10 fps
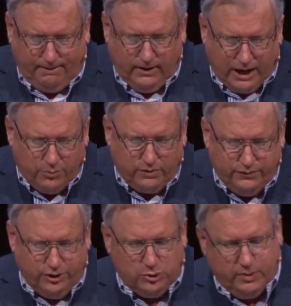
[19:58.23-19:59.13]
Now I want to
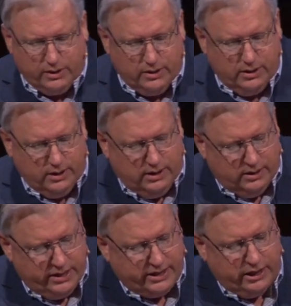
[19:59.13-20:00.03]
finish by
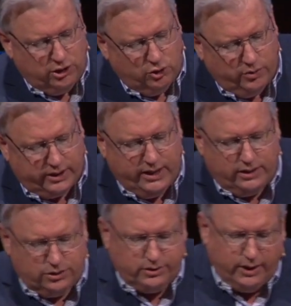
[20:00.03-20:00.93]
taking you to a
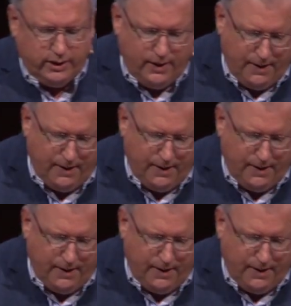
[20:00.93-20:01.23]
case study.